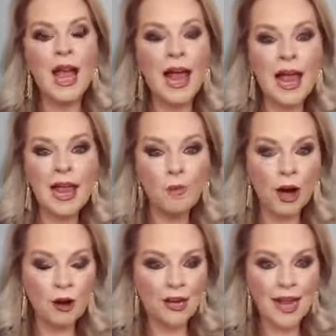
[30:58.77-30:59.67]
I am
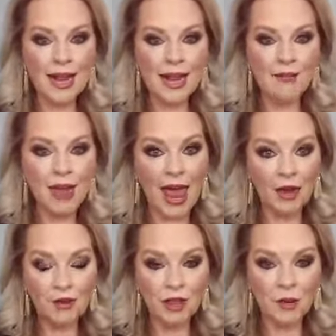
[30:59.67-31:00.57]
wearing a set of
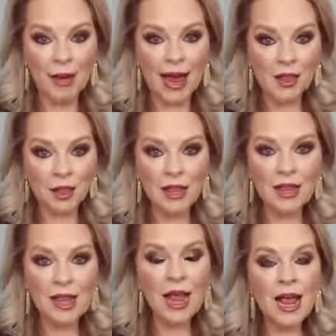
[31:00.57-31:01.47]
energy patches.